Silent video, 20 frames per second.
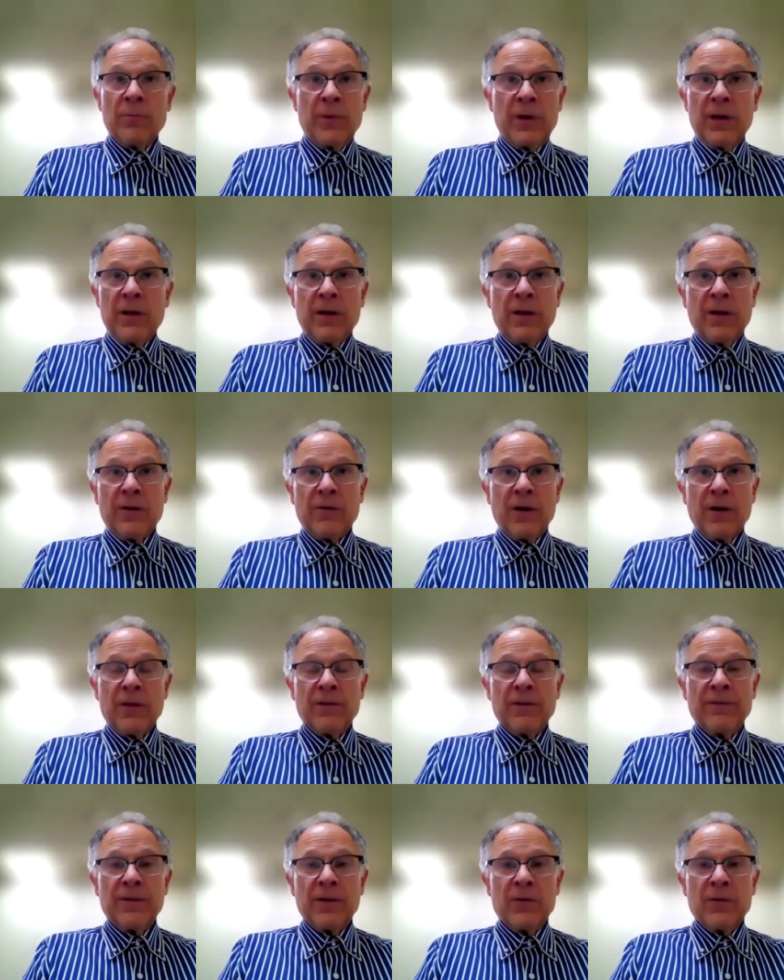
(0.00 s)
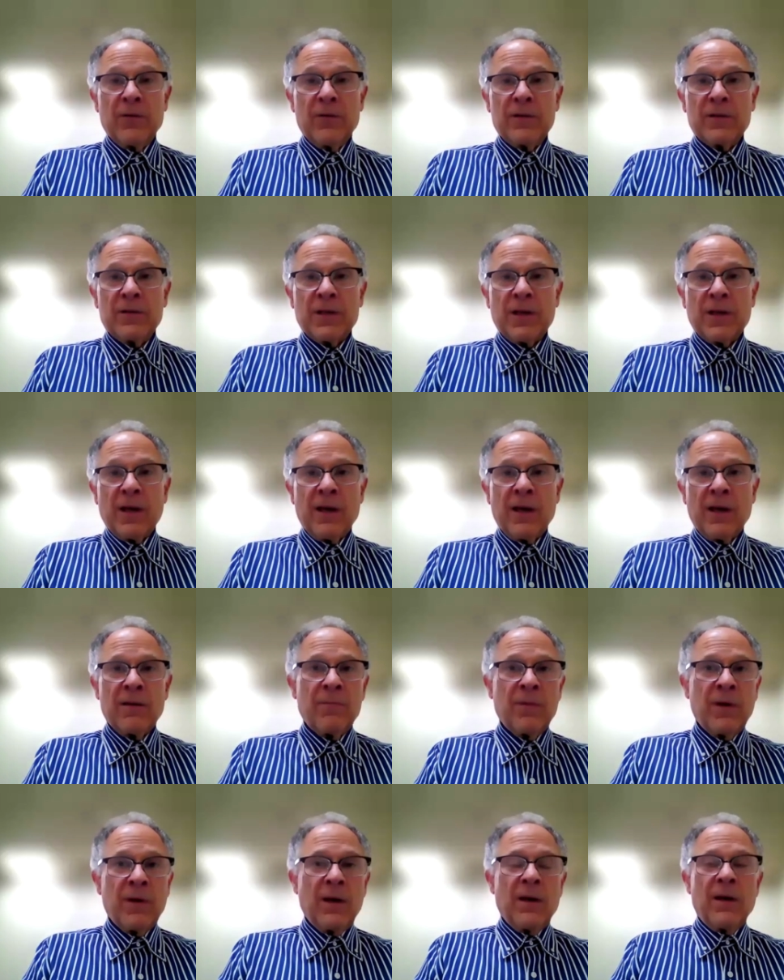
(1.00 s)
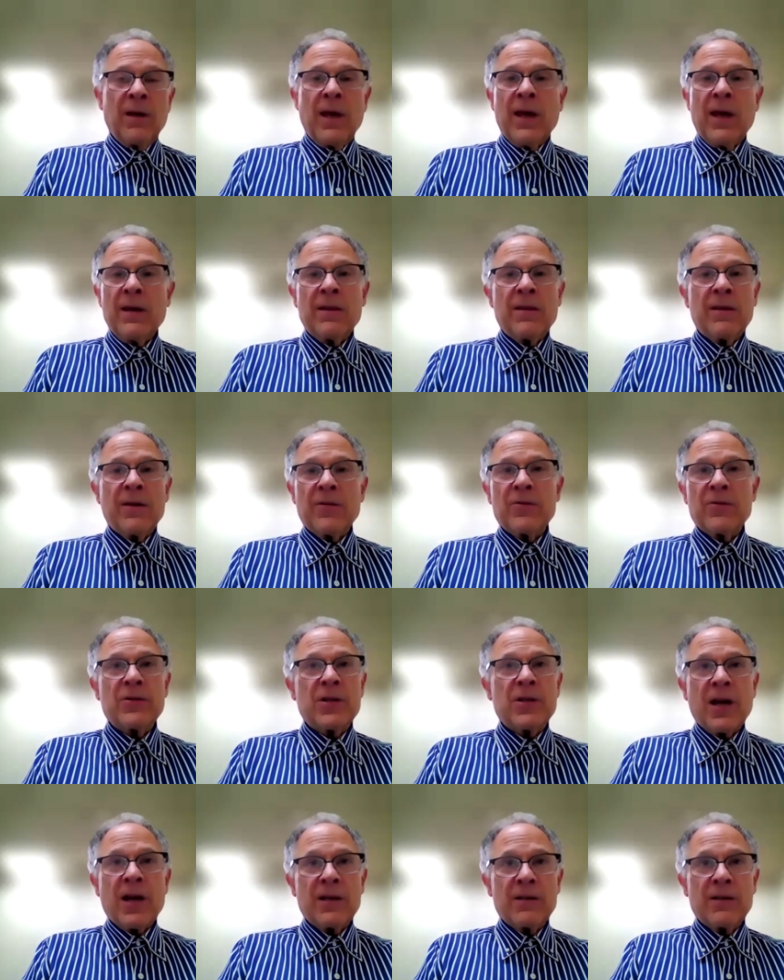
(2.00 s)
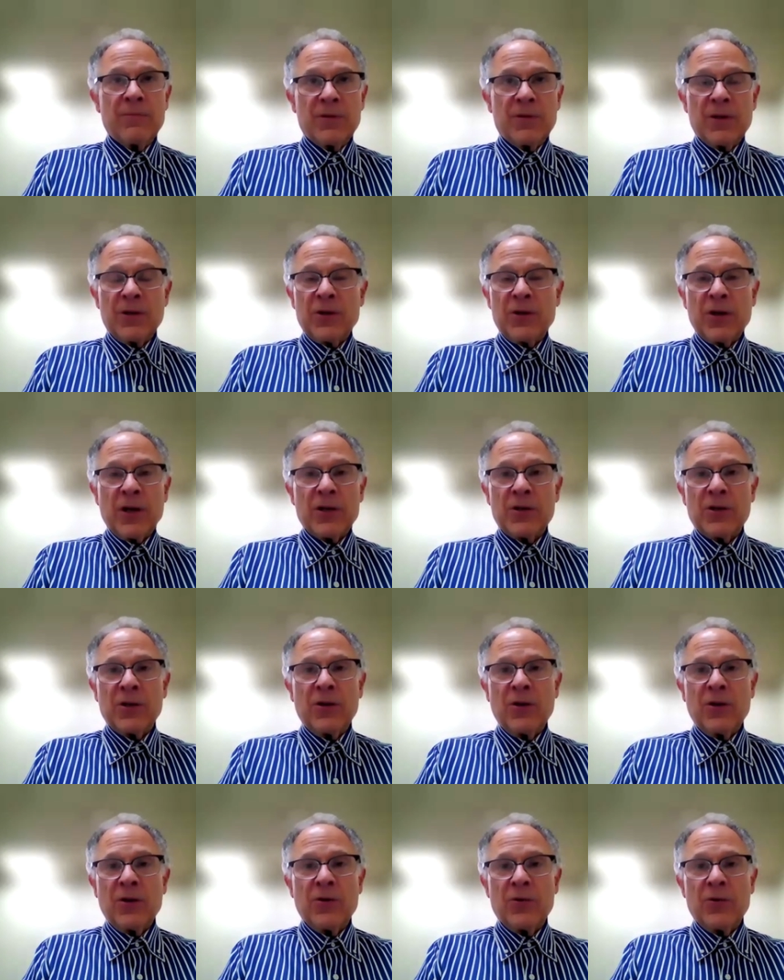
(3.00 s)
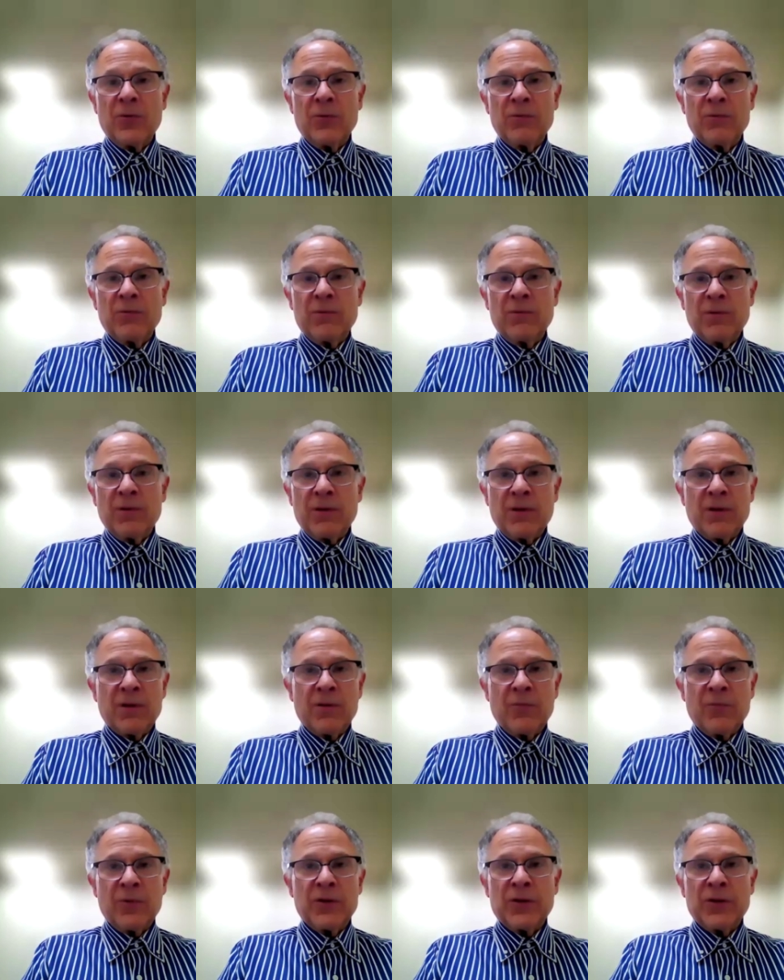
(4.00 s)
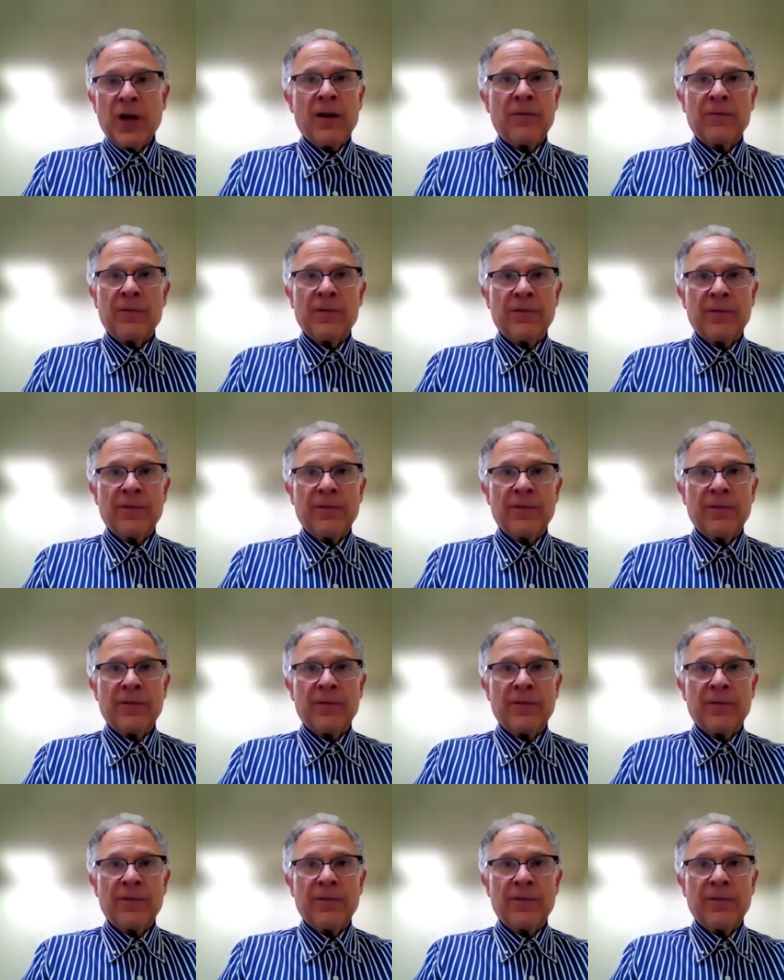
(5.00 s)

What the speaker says: a mediator on the phone and say, hey, the other side suggested you, can we chat for a